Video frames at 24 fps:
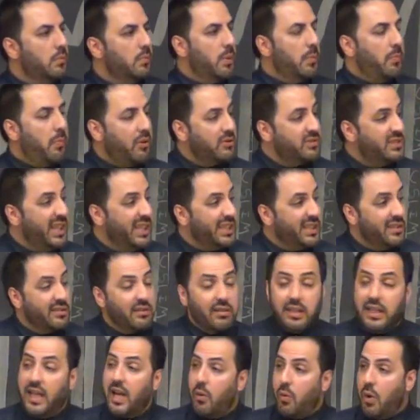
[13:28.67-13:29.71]
but
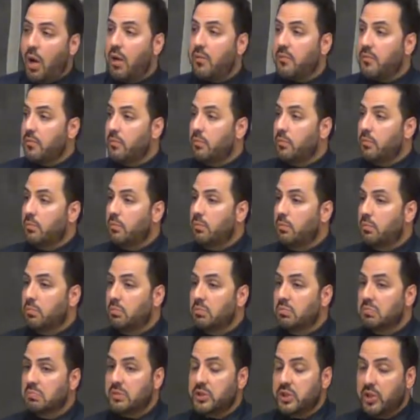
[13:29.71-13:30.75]
particularly I want
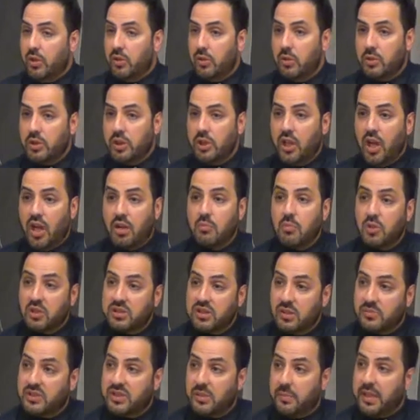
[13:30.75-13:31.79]
you know, young
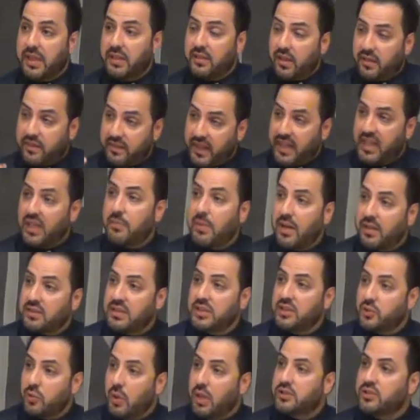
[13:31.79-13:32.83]
Muslims to begin to think about
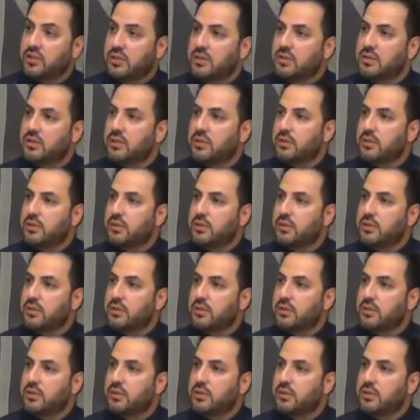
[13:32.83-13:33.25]
these questions.